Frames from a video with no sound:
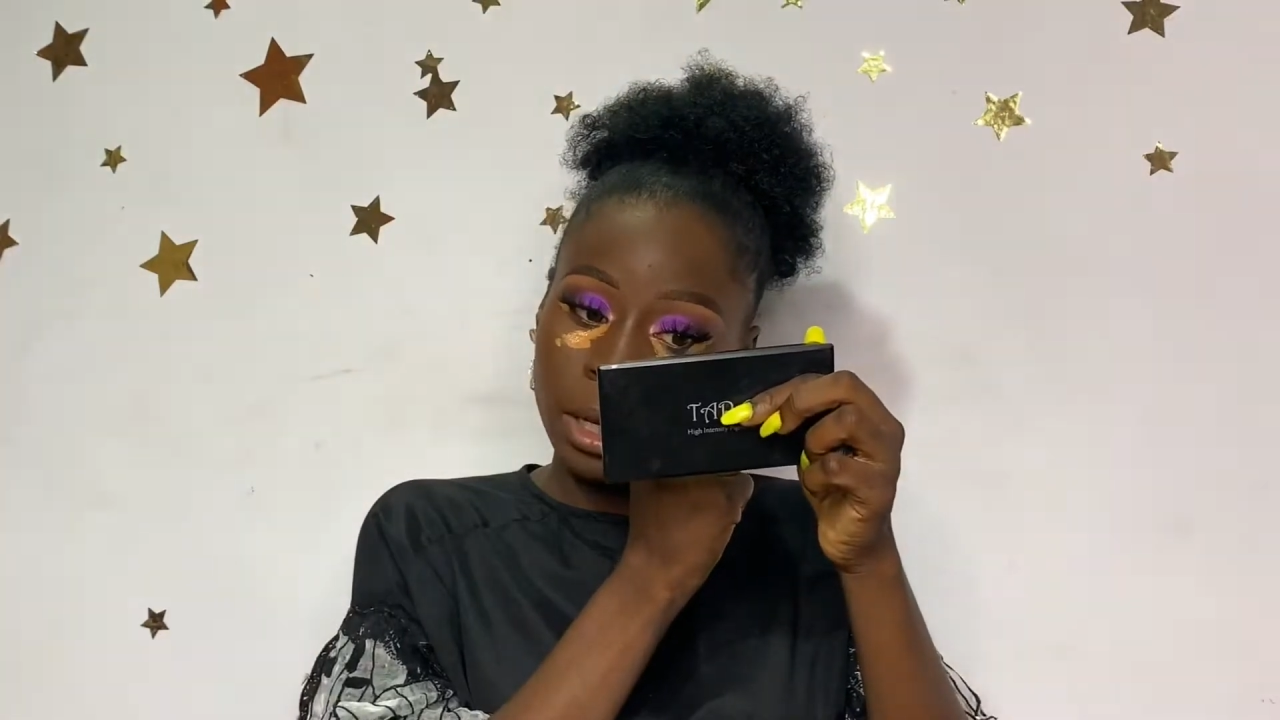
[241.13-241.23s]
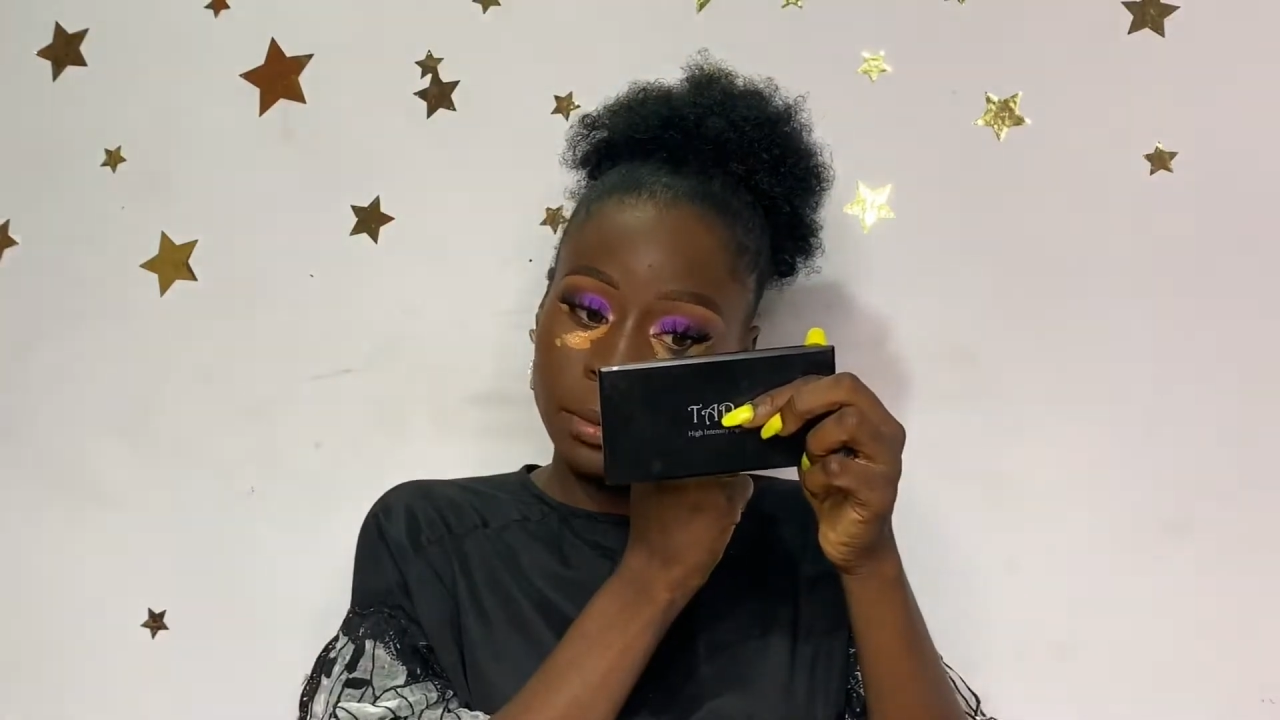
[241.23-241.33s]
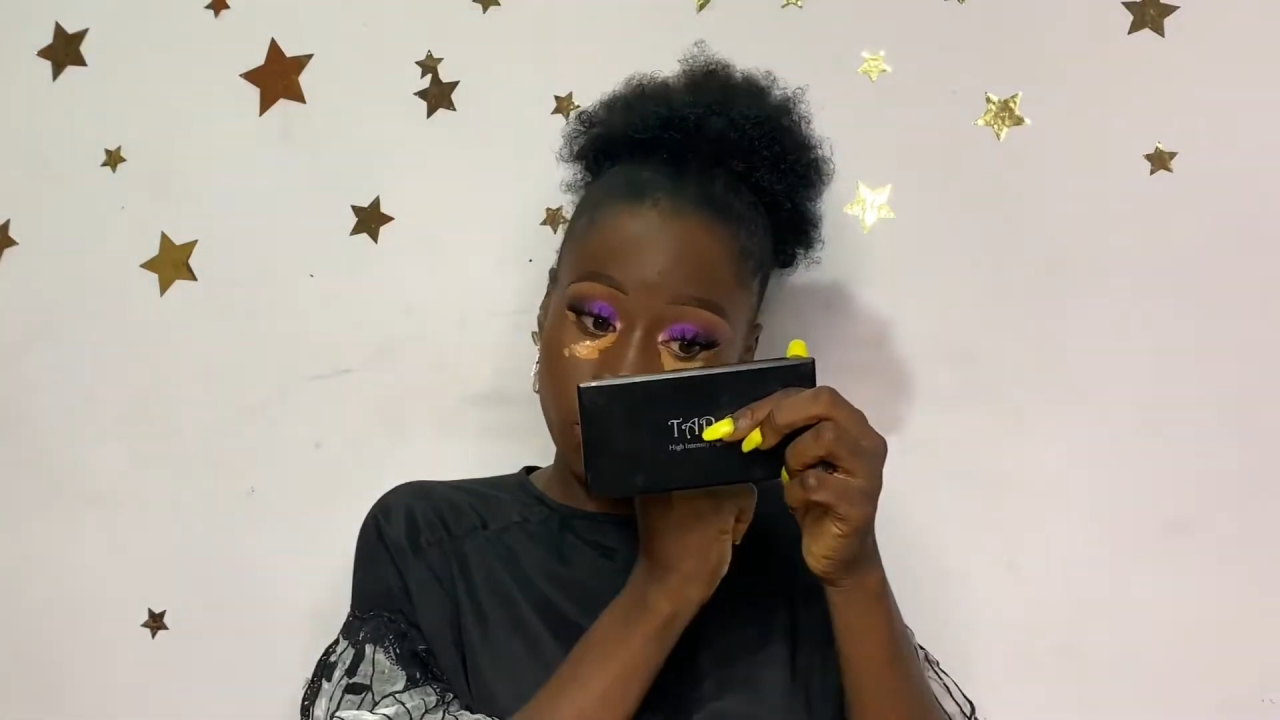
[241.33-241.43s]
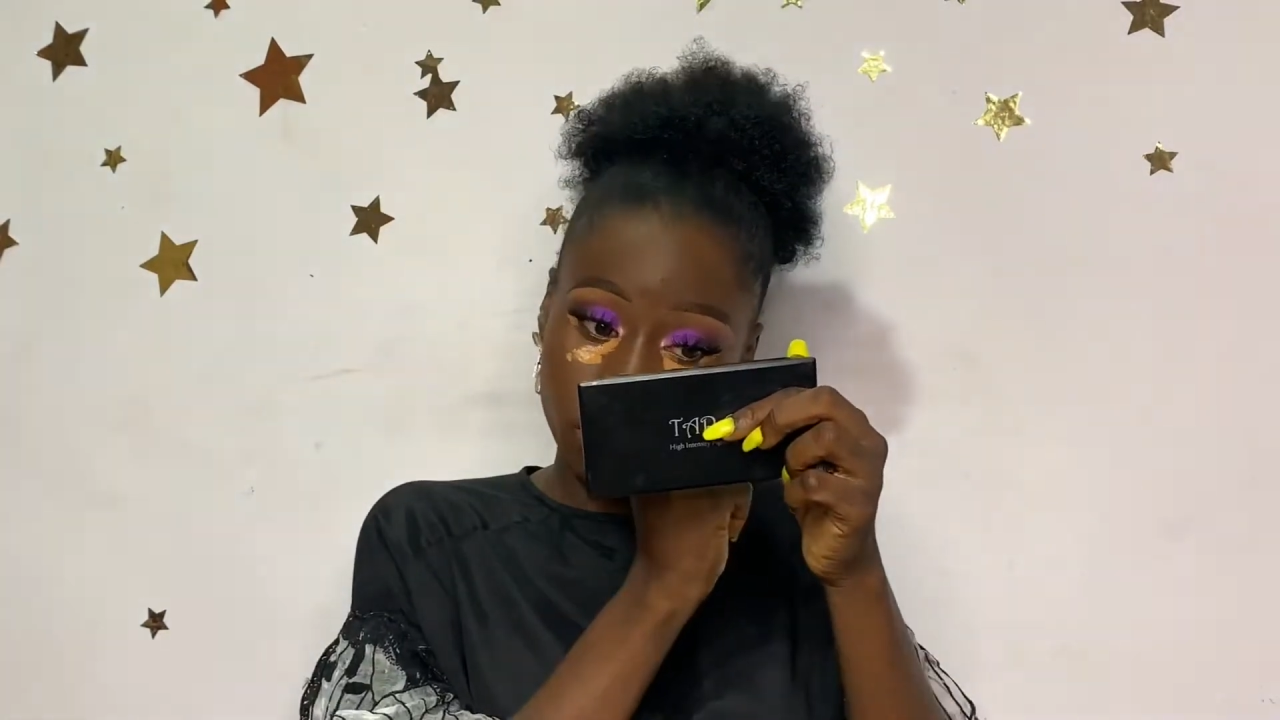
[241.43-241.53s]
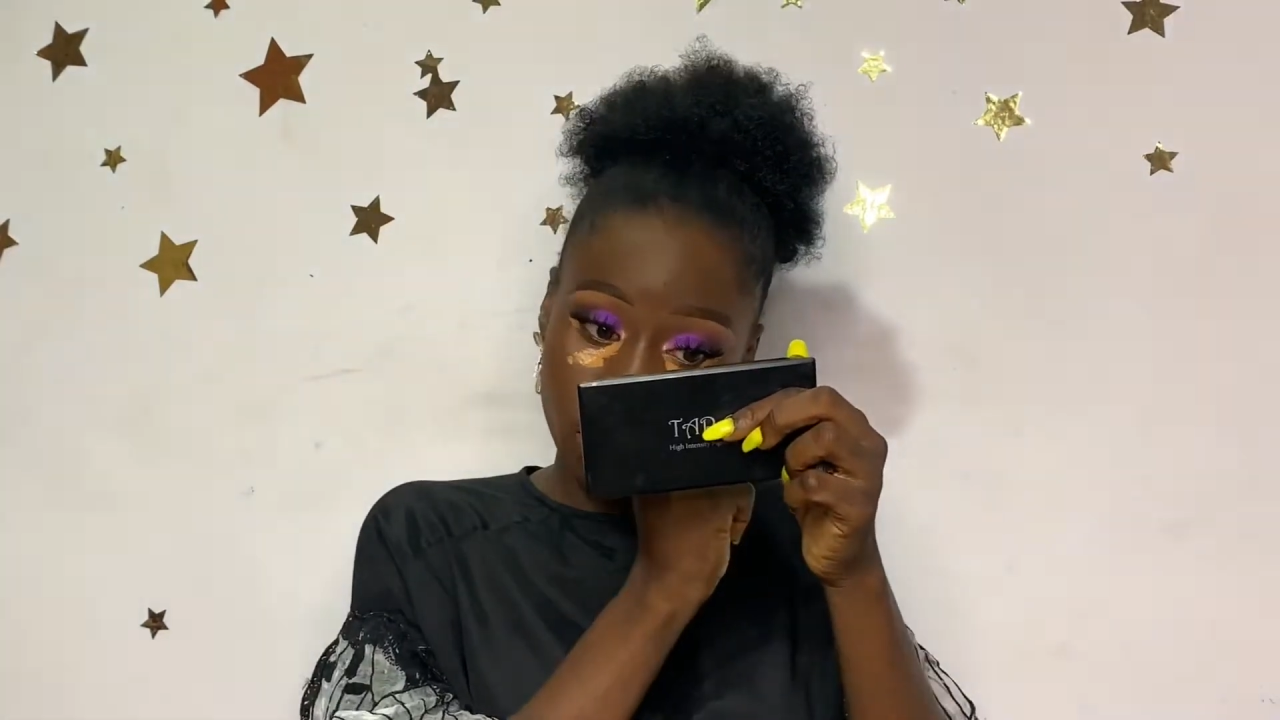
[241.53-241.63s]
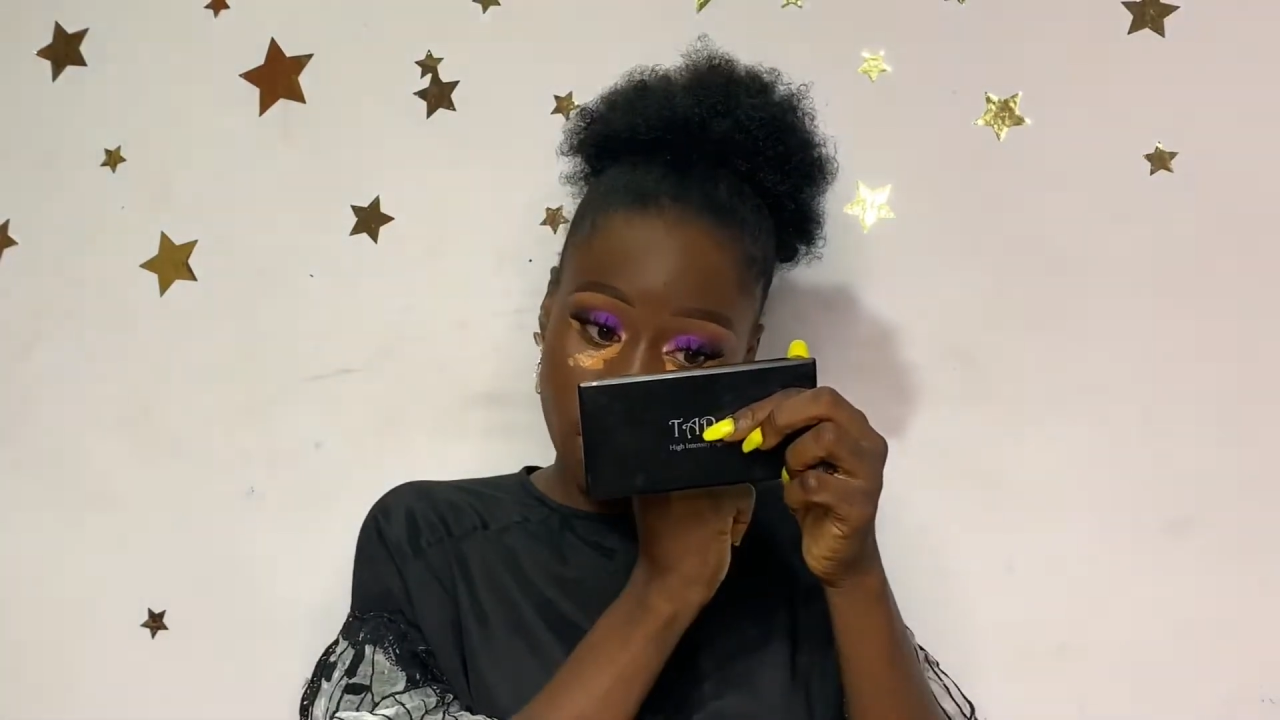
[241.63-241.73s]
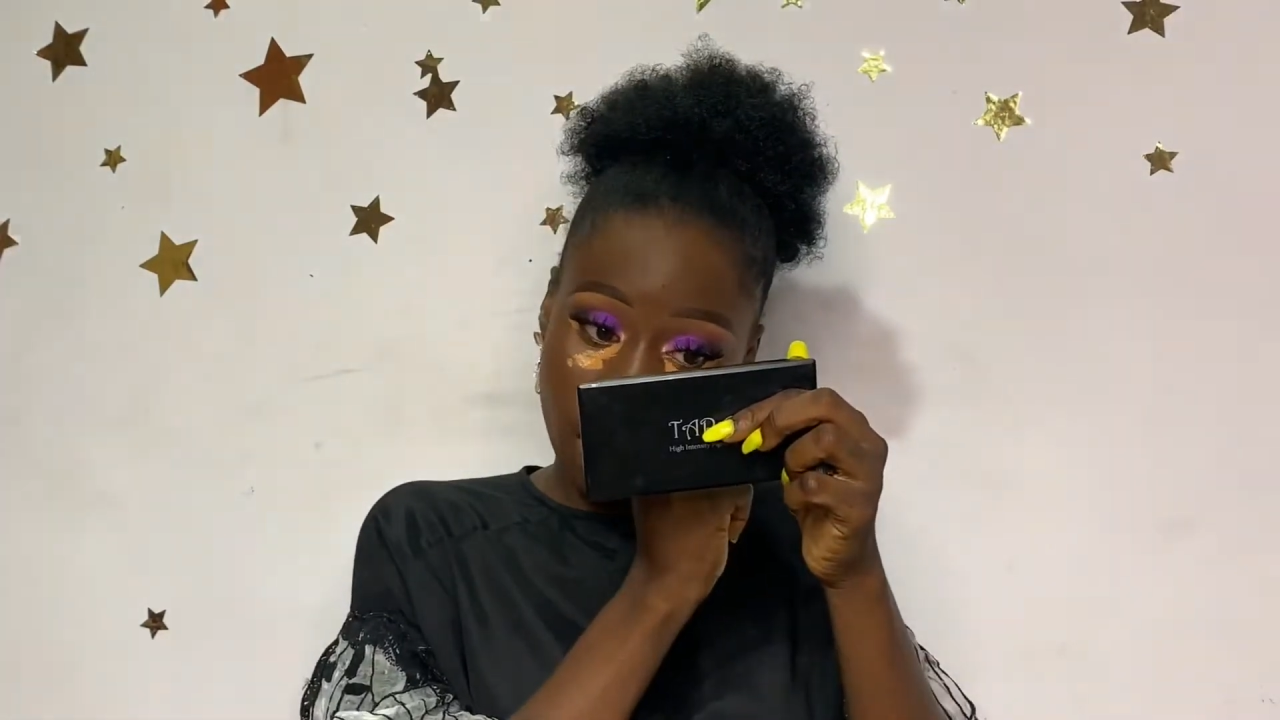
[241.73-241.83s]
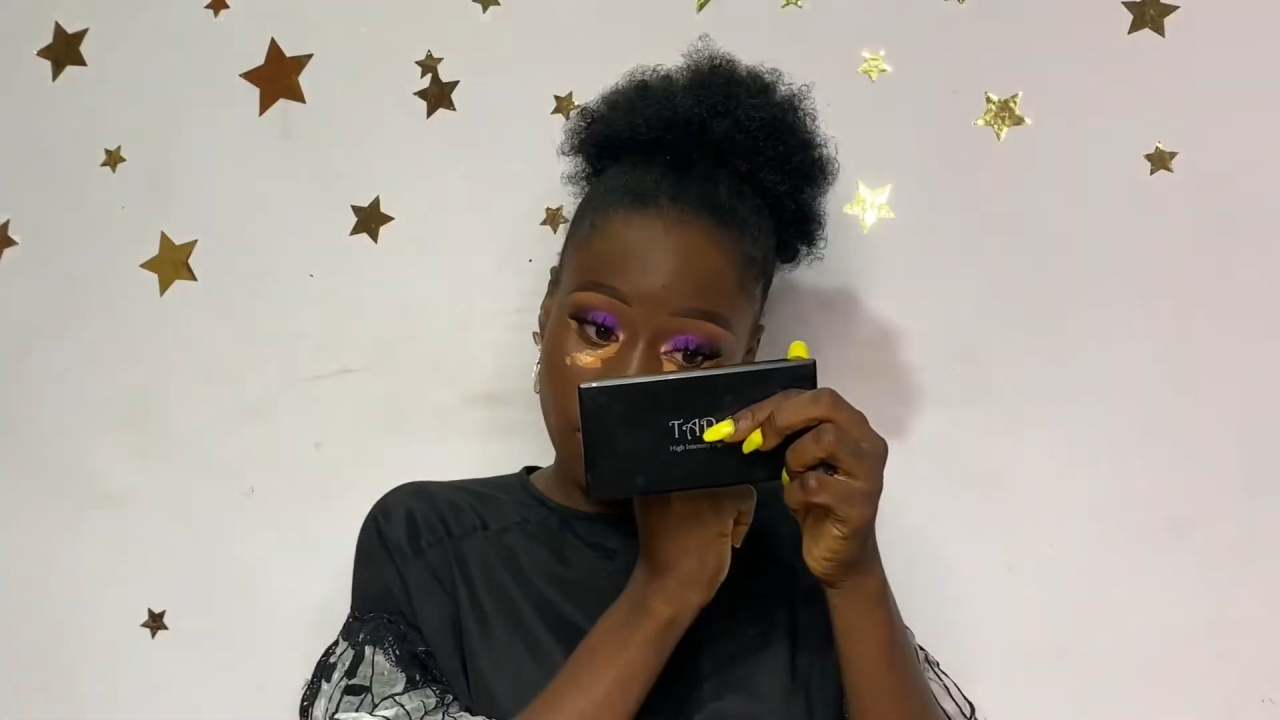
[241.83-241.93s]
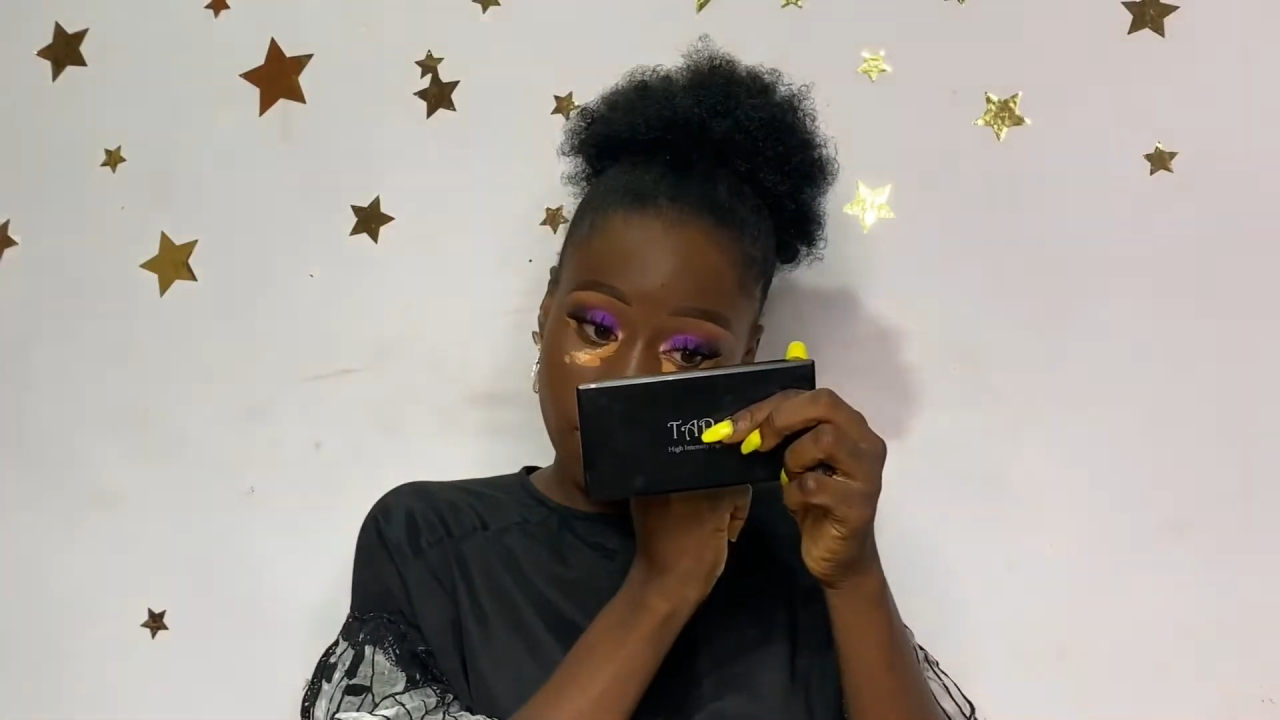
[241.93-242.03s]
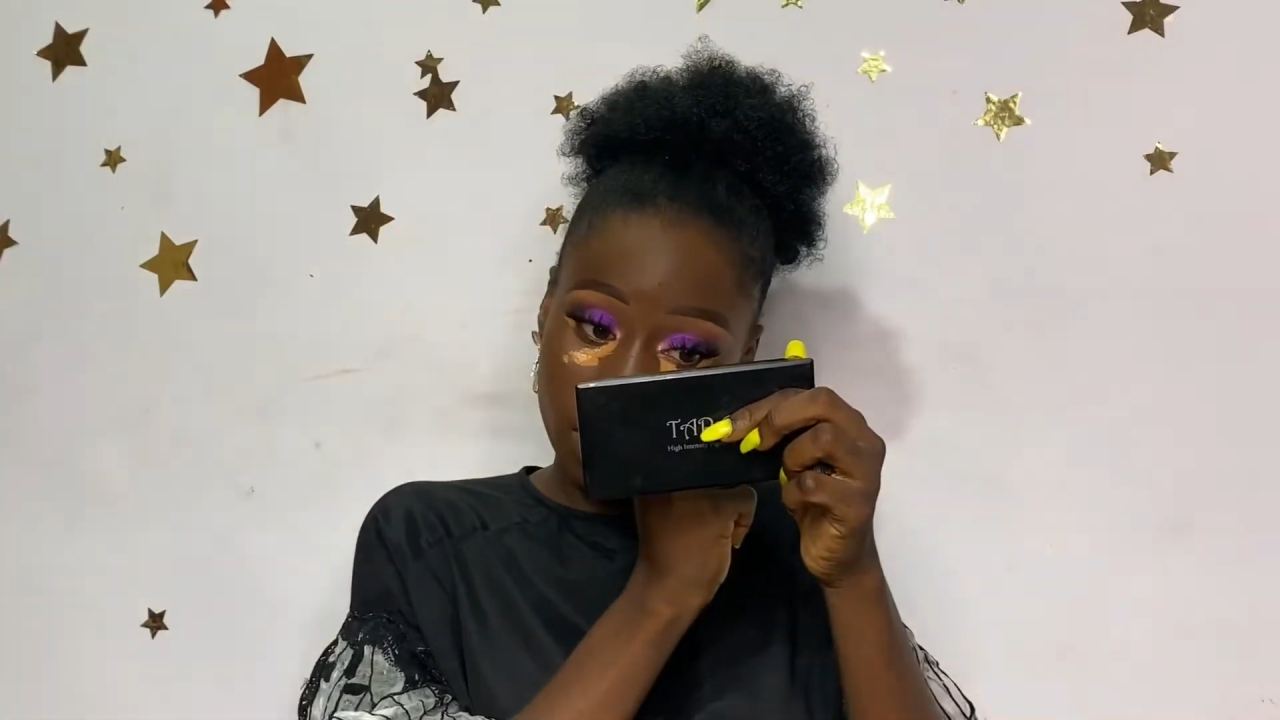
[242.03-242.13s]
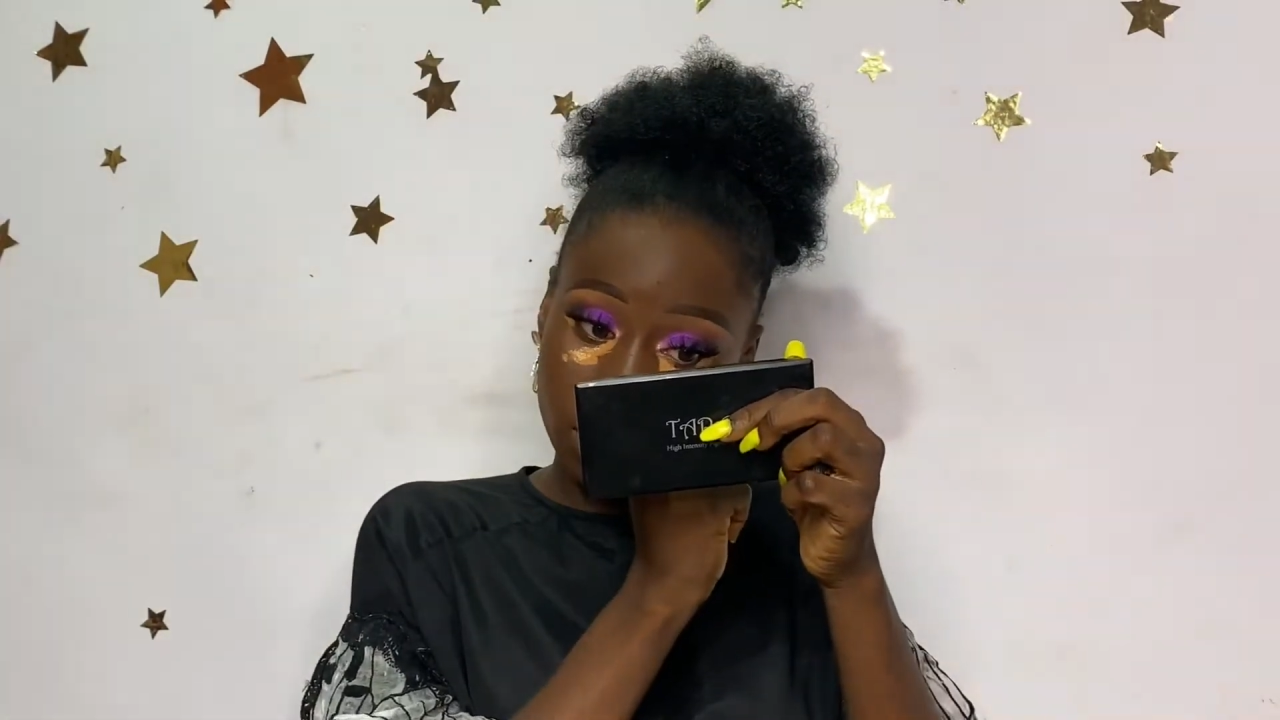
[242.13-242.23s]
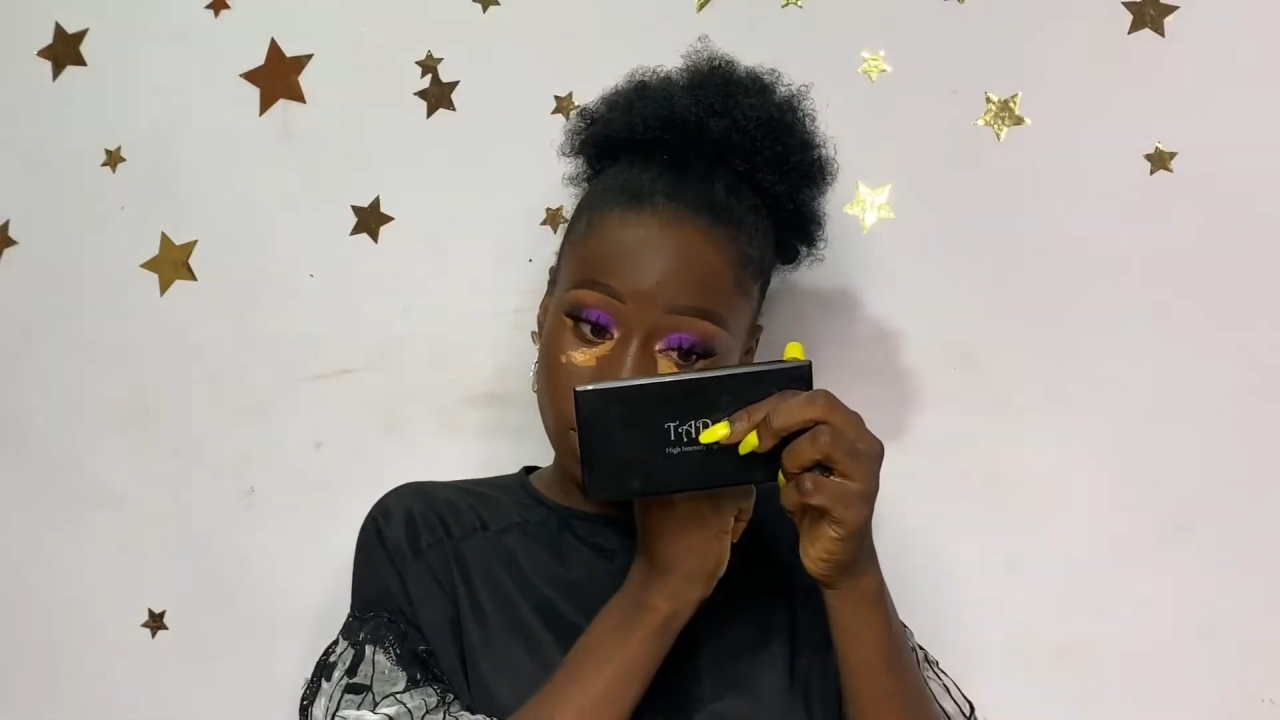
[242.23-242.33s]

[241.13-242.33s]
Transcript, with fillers: want to take advantage